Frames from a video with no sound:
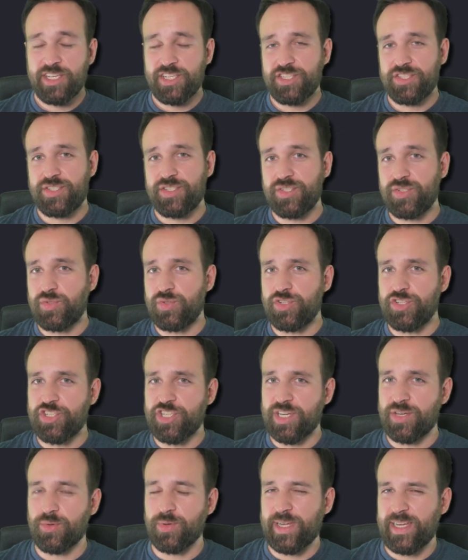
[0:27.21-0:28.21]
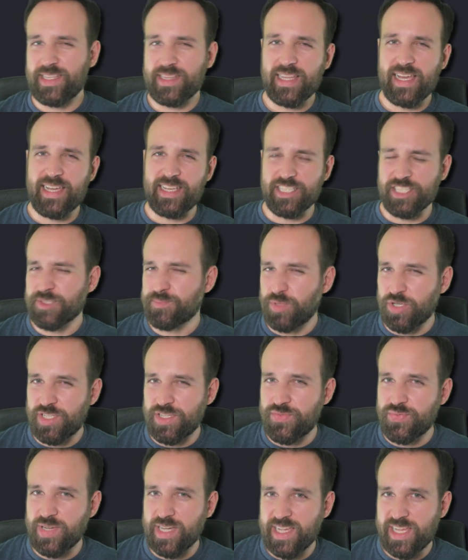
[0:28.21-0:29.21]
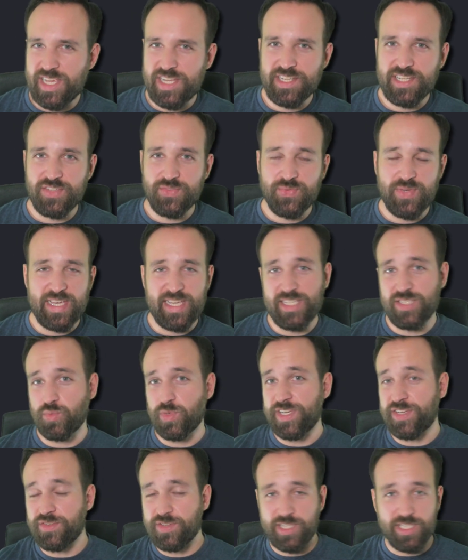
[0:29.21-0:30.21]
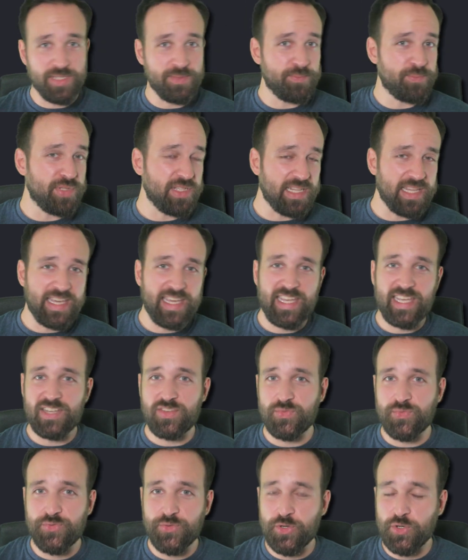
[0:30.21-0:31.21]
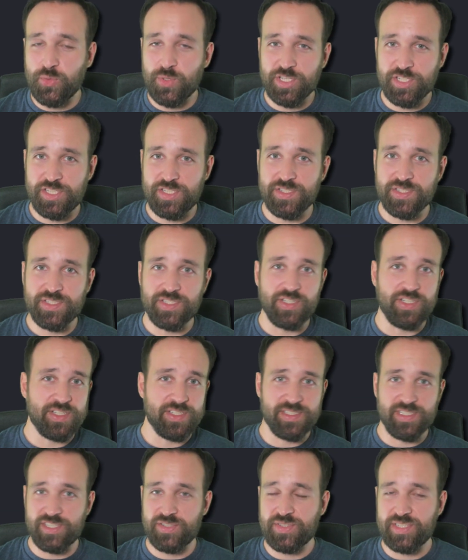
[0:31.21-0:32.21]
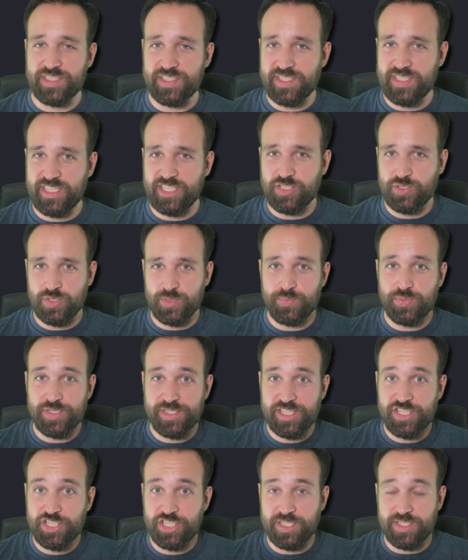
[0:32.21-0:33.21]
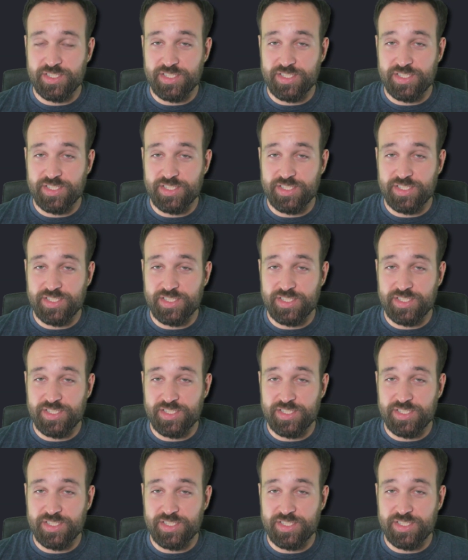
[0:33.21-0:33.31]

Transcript: to generate like a Spotify interface where you can play and forward your songs and you can seek to a position.